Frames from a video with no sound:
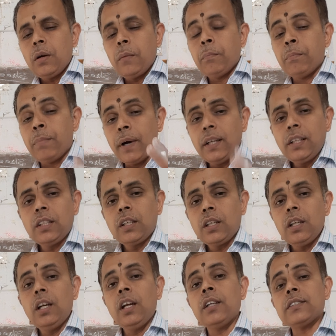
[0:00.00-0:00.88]

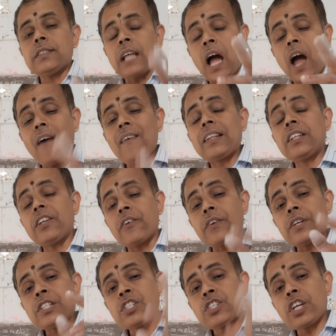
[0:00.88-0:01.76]
But it is having the
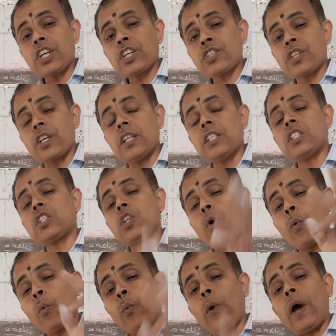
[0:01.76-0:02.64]
restrictions
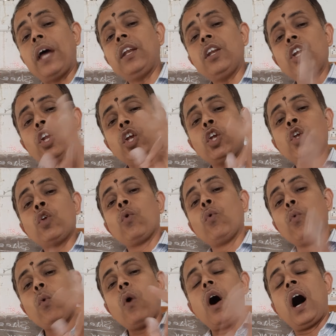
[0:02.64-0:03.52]
when
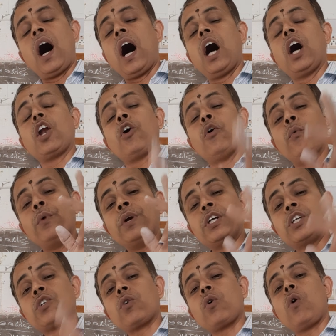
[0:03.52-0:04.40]
you are
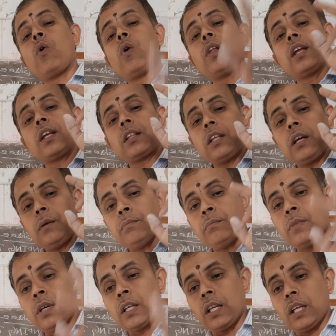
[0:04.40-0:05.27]
withdrawing the
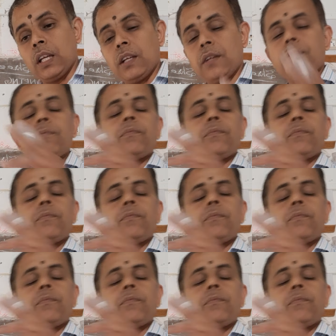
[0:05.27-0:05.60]
money.